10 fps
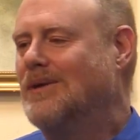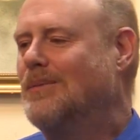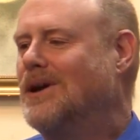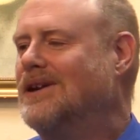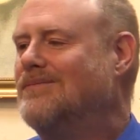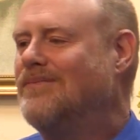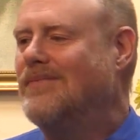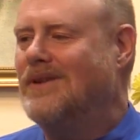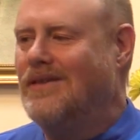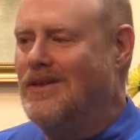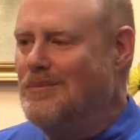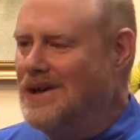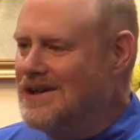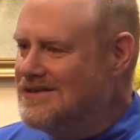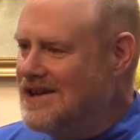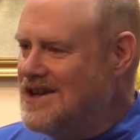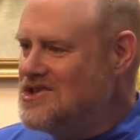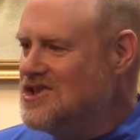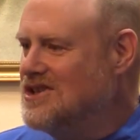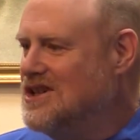but the
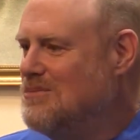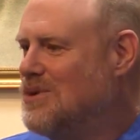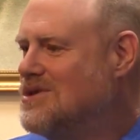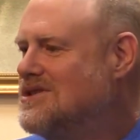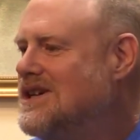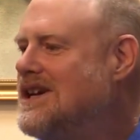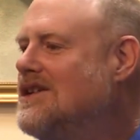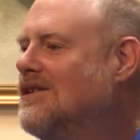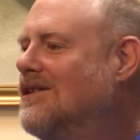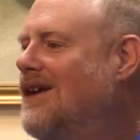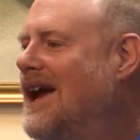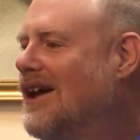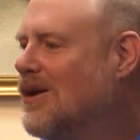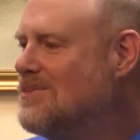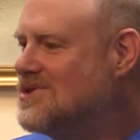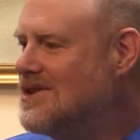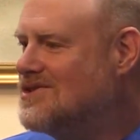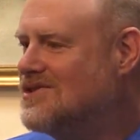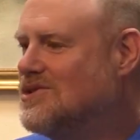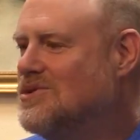meditation in particular helps
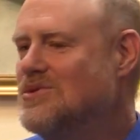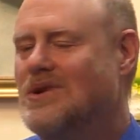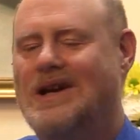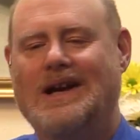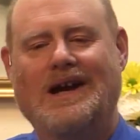us to